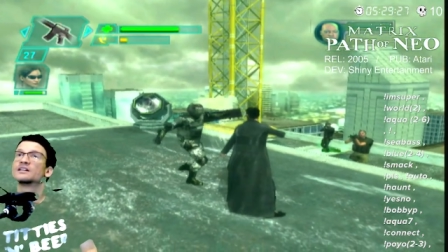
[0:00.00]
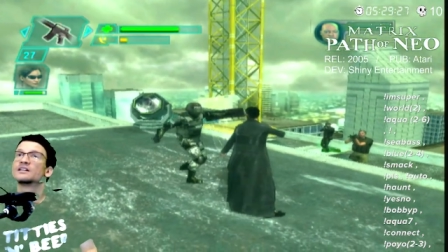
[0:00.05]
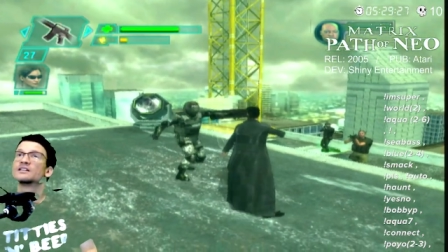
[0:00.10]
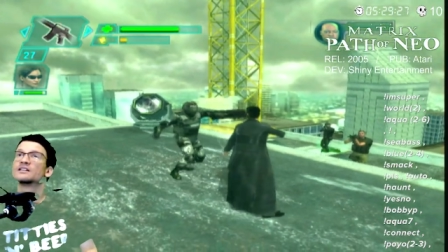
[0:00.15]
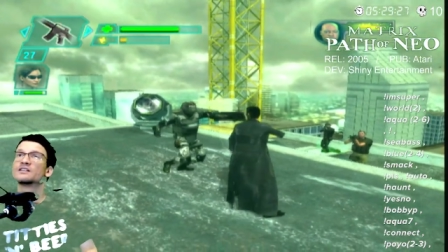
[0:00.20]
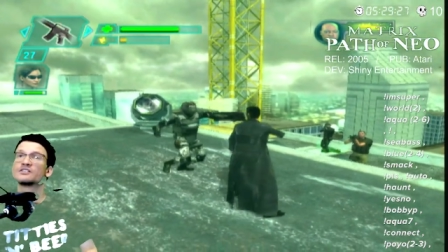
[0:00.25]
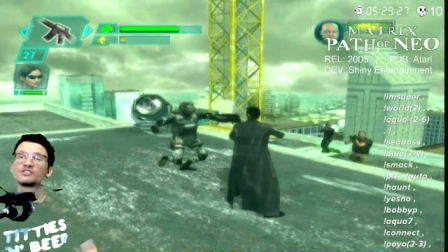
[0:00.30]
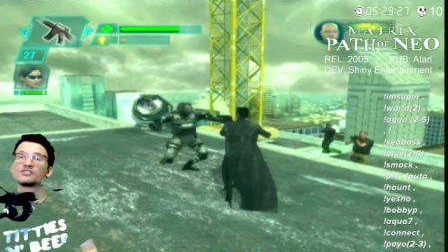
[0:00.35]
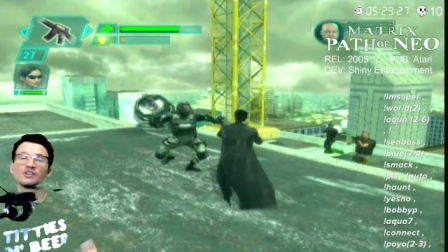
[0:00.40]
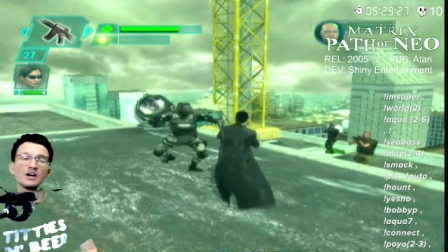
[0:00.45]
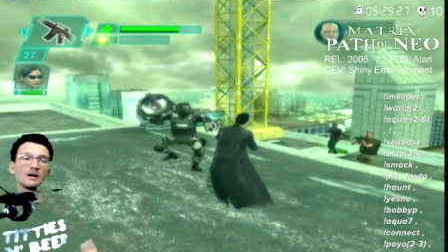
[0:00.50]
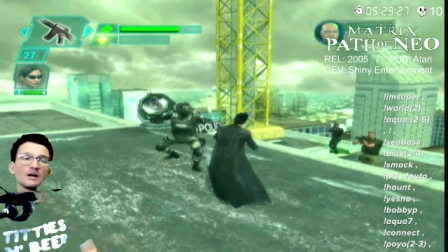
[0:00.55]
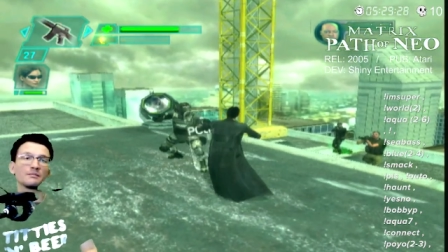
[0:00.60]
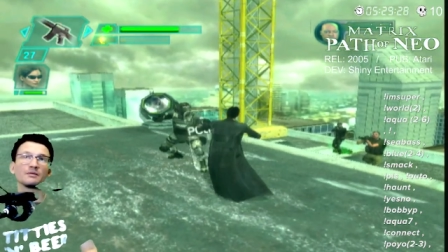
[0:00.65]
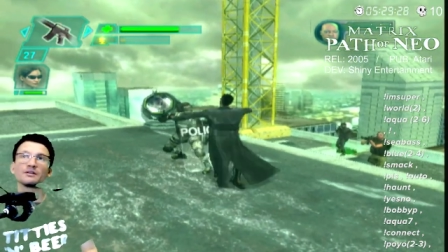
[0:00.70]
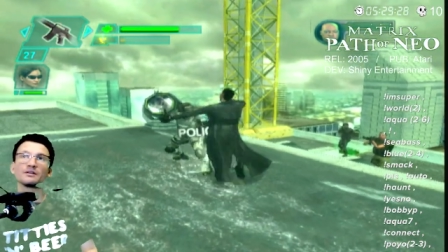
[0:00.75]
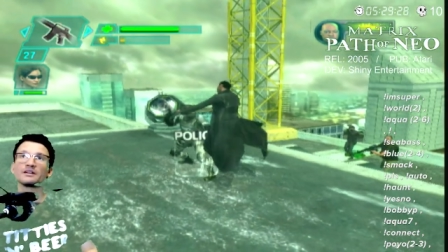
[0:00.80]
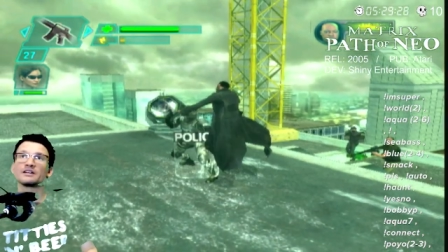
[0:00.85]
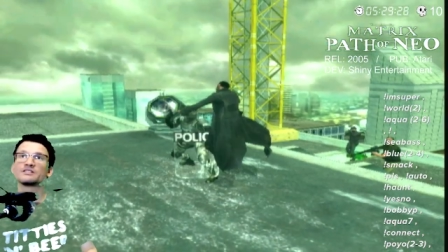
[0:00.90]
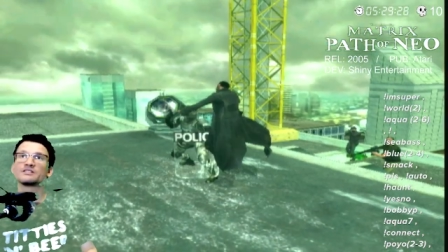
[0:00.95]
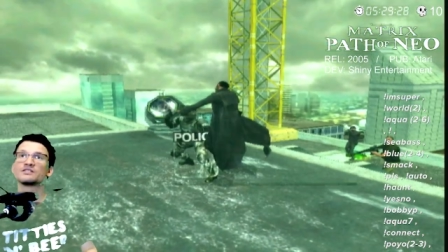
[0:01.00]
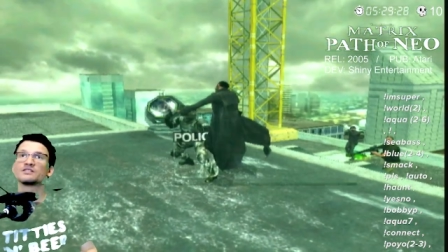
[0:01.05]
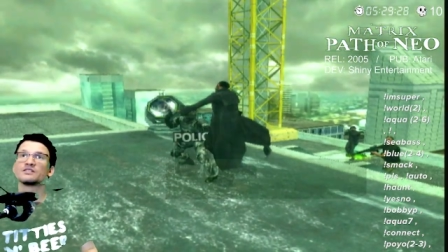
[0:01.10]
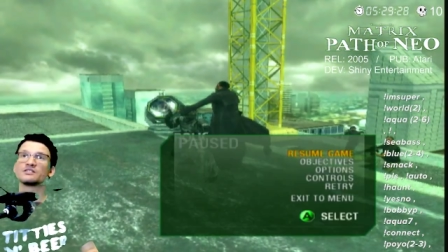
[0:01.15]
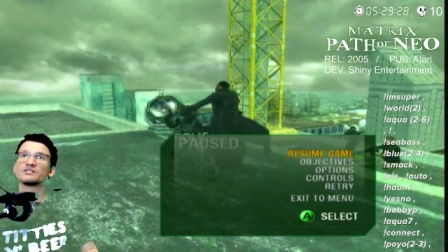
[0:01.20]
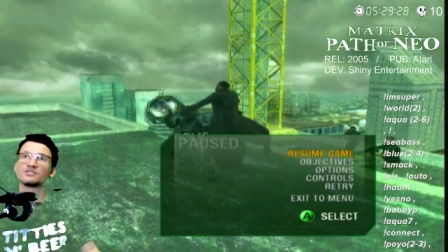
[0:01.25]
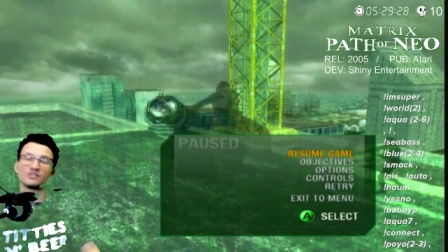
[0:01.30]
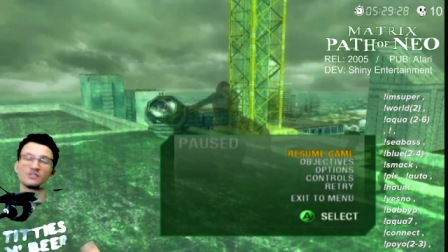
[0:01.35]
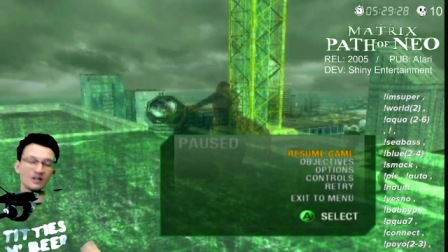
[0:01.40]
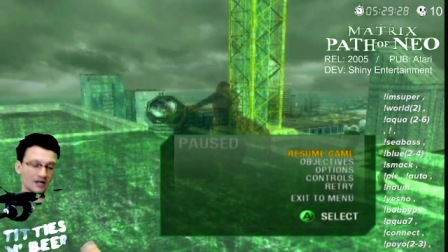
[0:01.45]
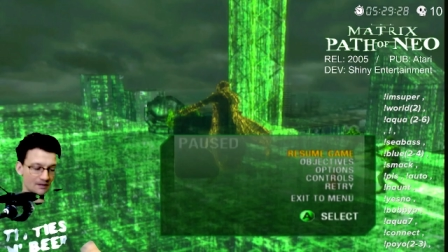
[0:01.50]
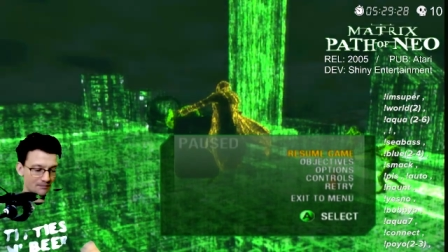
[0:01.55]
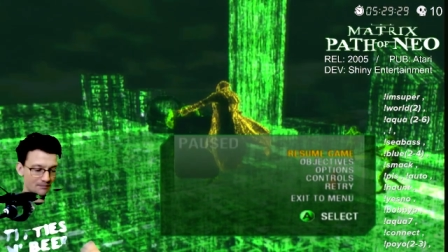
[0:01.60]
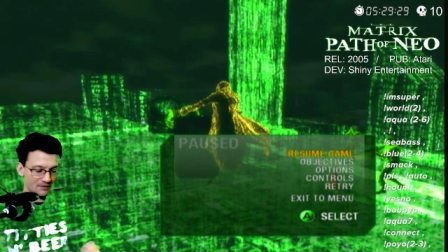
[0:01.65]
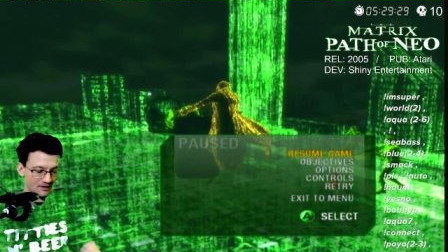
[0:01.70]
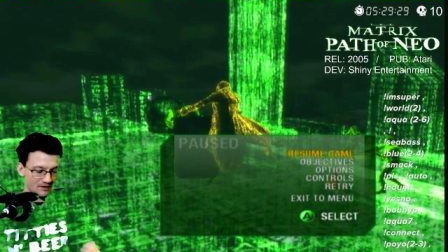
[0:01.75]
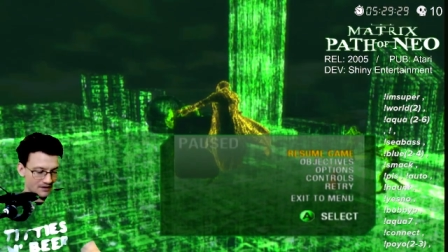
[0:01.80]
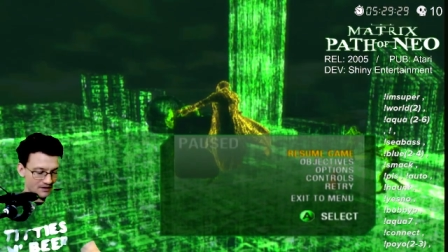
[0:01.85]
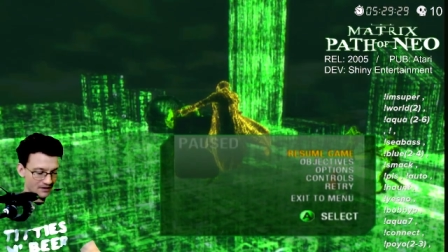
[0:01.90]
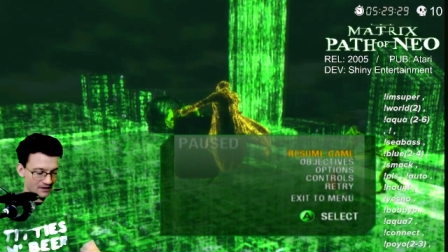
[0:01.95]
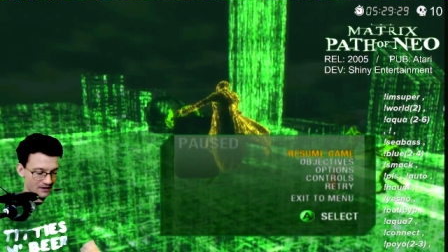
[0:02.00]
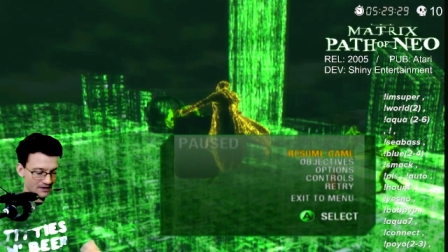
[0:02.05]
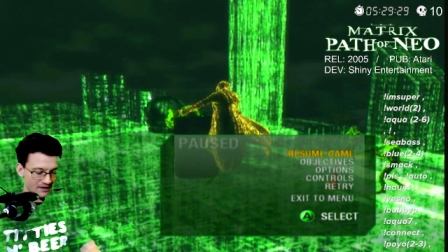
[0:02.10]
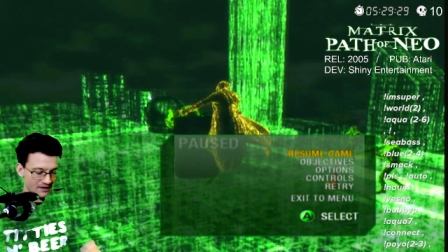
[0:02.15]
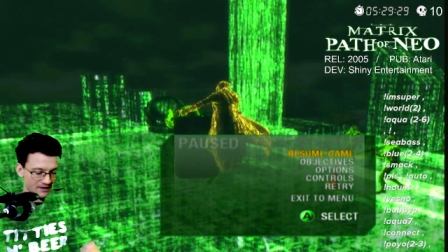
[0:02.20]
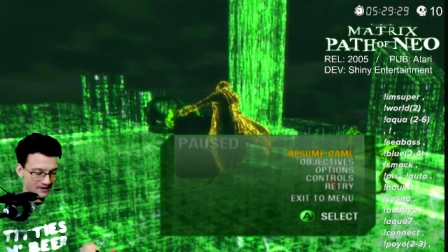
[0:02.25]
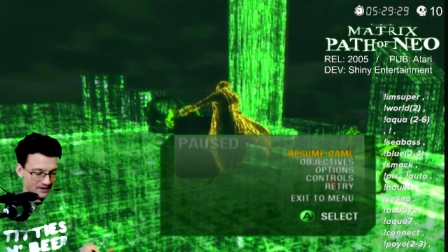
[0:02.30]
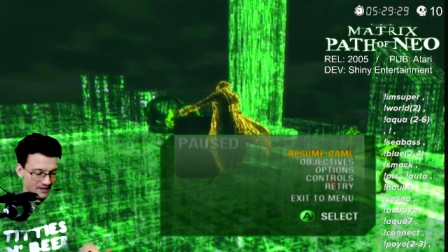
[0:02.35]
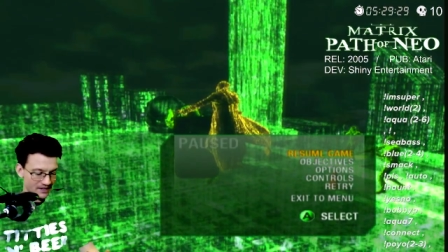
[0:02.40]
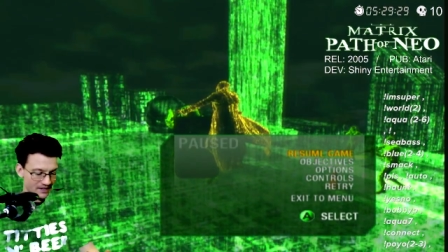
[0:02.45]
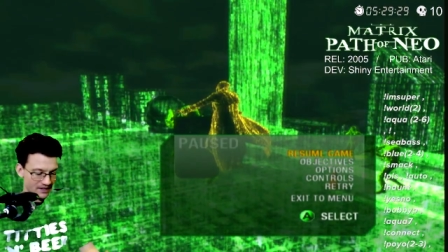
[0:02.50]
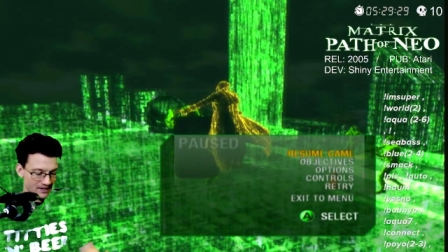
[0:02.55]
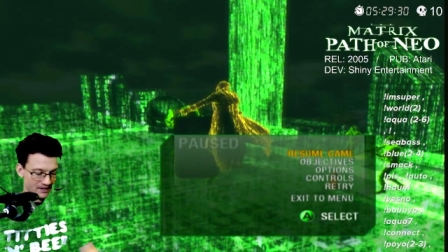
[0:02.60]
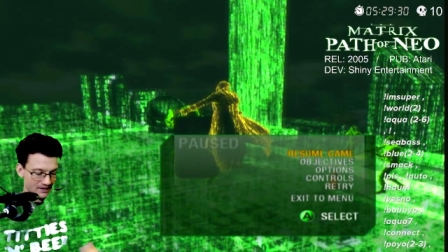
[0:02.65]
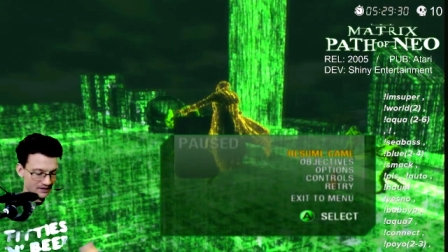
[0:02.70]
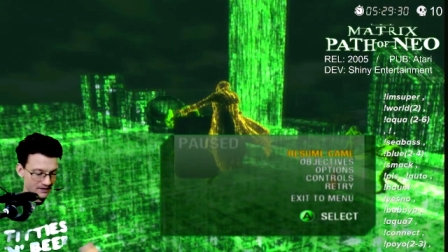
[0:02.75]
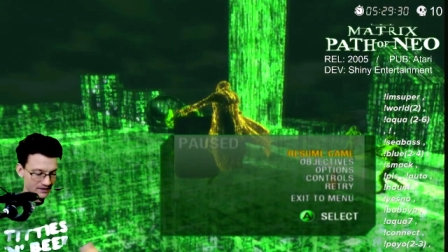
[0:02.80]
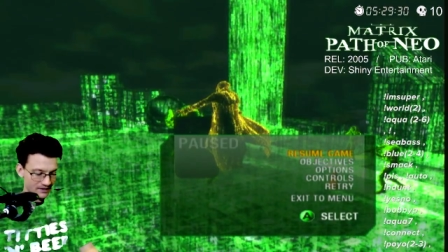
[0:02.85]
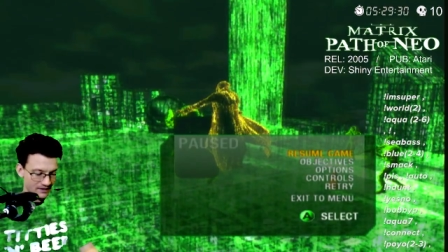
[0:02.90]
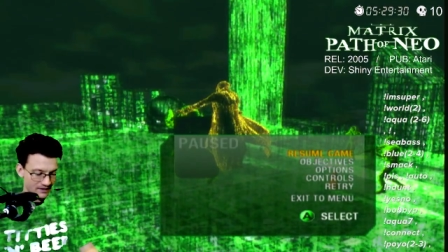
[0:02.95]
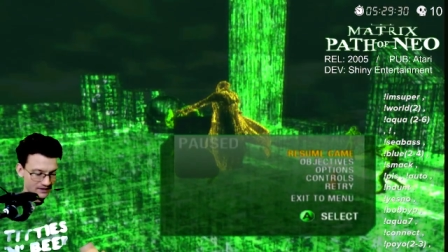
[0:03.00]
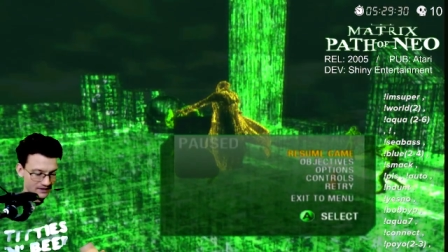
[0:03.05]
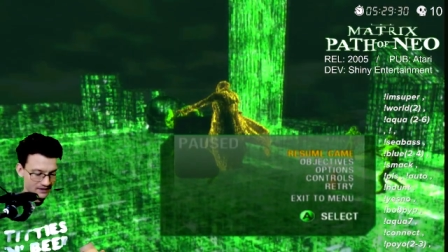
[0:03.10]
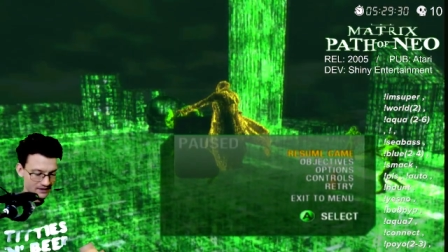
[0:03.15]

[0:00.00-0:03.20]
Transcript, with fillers: The chopper, get to the chopper. Exactly.